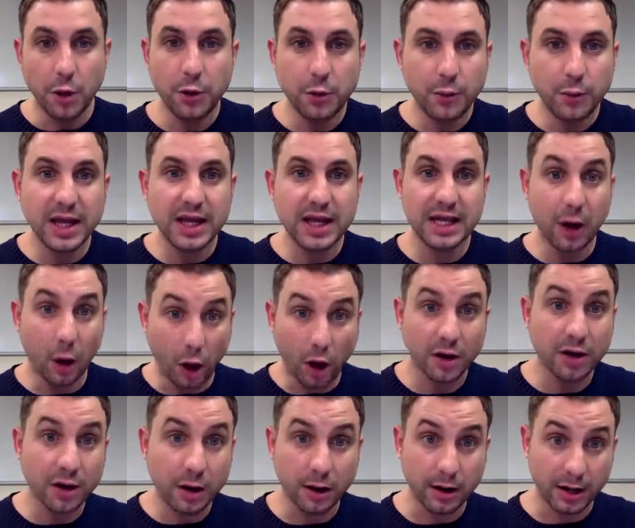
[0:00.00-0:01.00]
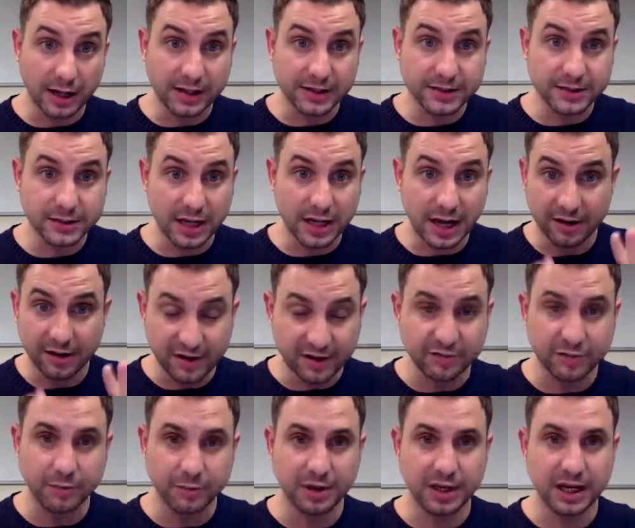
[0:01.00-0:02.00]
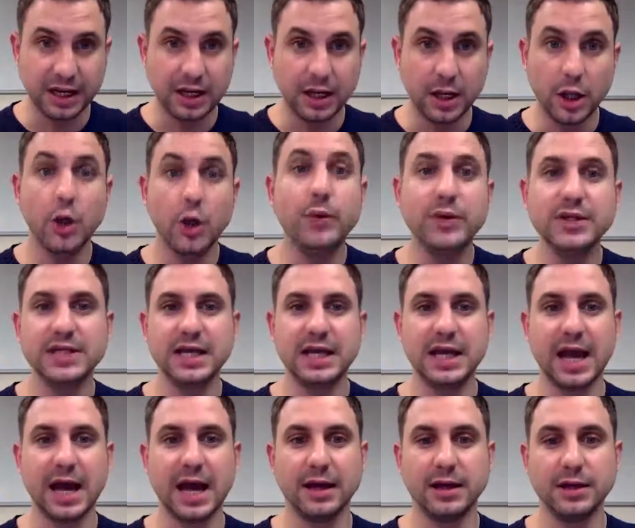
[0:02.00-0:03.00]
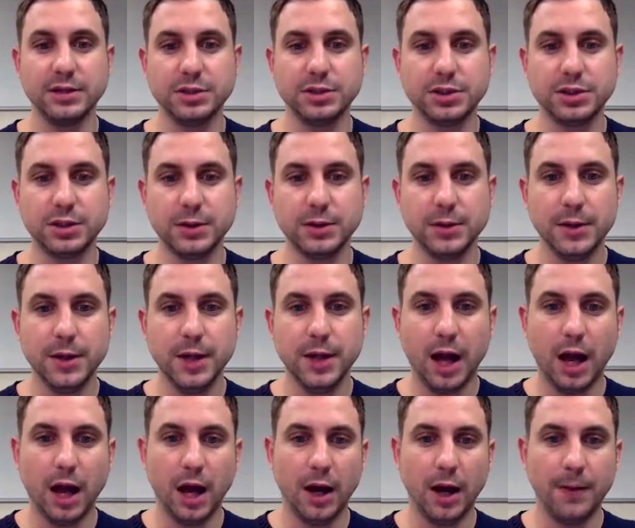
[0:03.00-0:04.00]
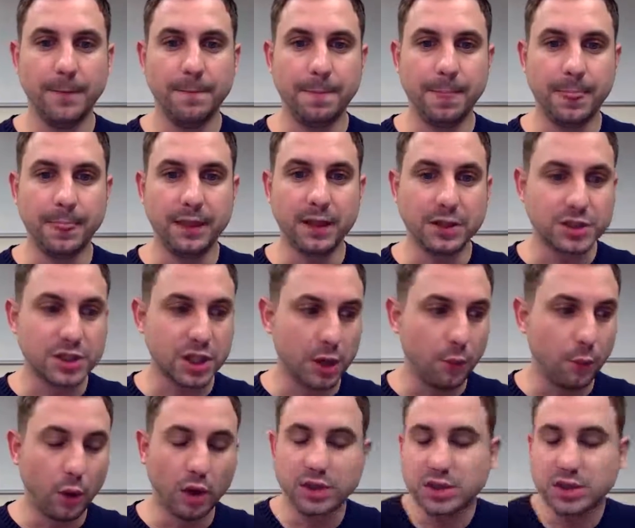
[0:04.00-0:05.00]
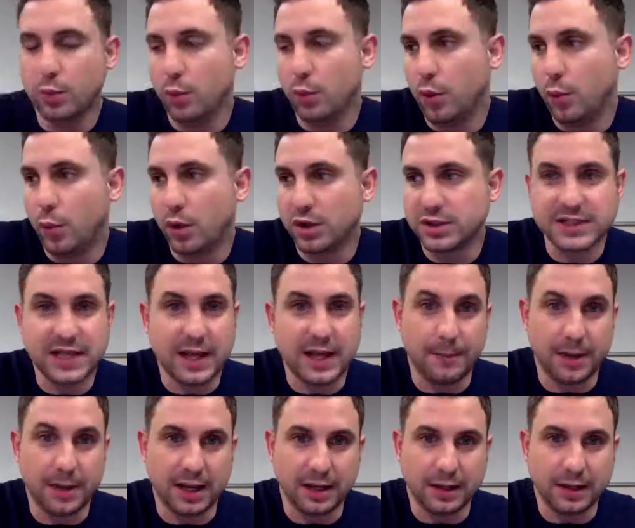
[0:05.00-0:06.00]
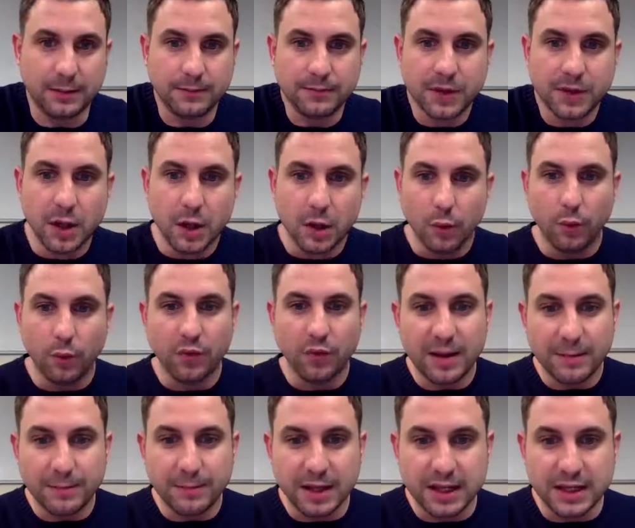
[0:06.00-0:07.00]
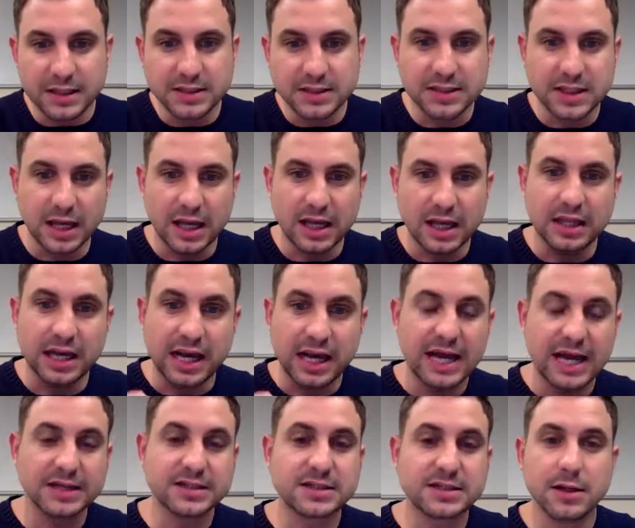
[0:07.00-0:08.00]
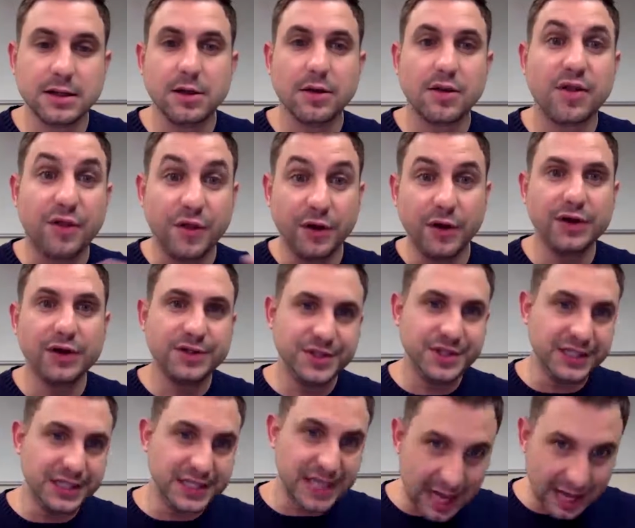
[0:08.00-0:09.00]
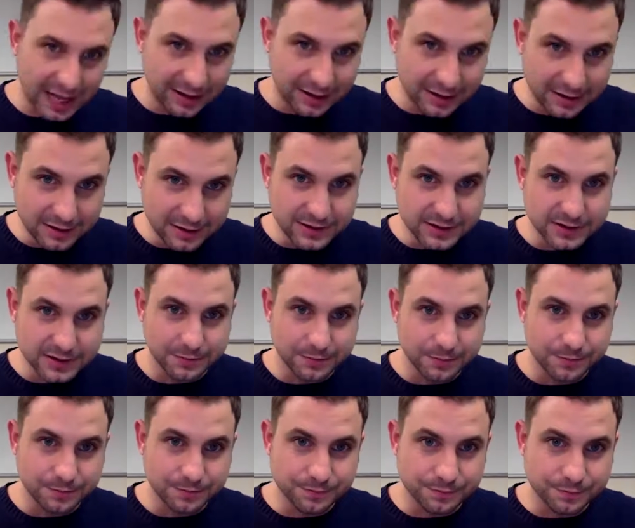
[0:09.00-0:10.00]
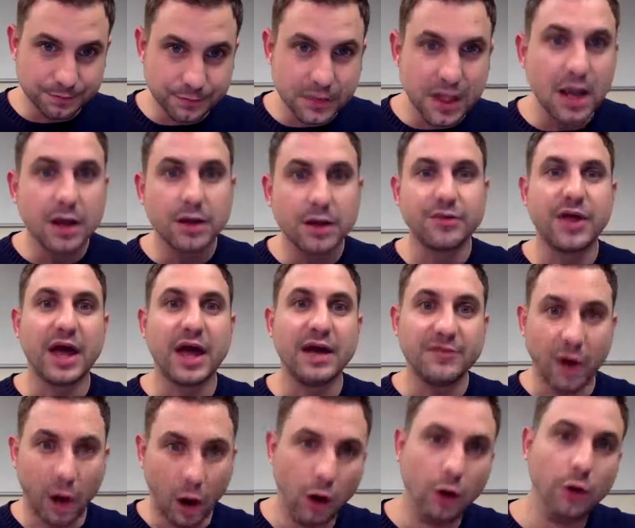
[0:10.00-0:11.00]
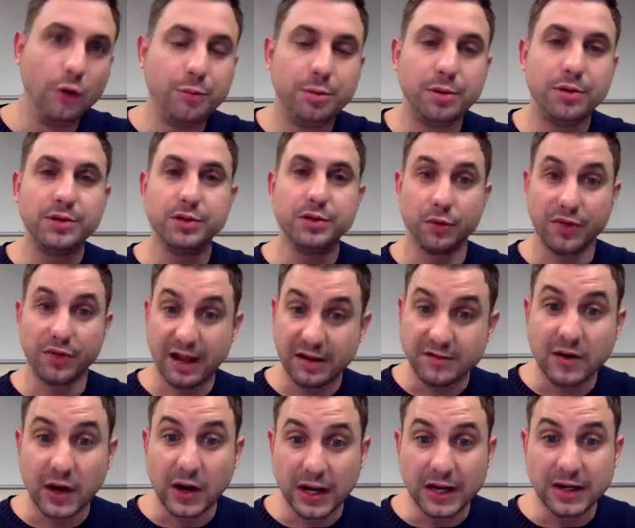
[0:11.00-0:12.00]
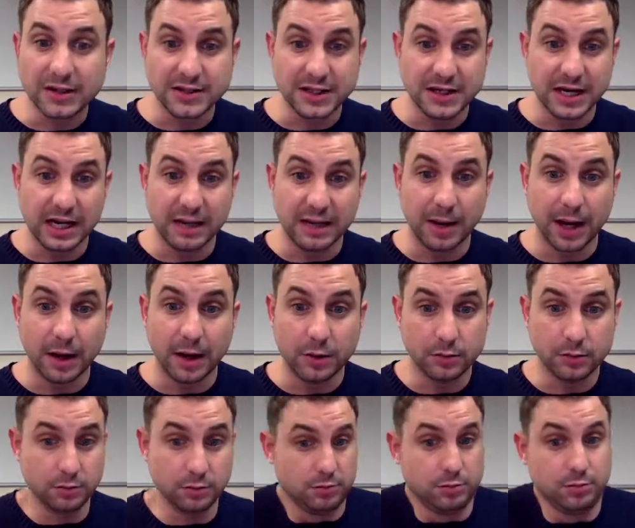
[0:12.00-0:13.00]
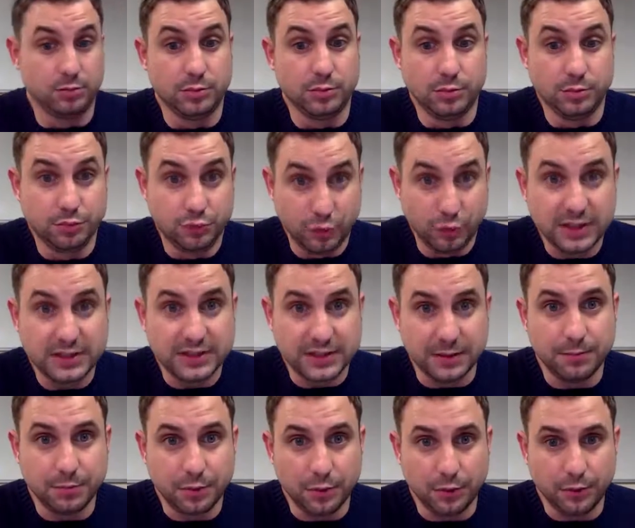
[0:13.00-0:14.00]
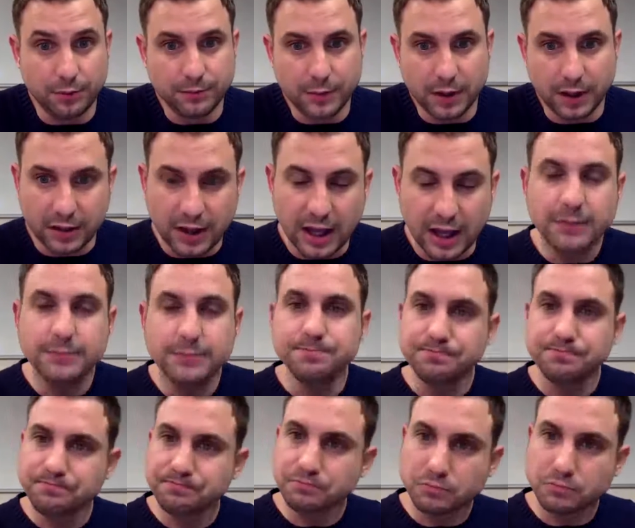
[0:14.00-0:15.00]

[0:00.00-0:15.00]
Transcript: who on our list out of everybody who is engaged. Yeah. Um, so, what, what does that mean? Well, that means that in the last 30 days, they've opened or they've clicked an email. Pretty, okay. okay?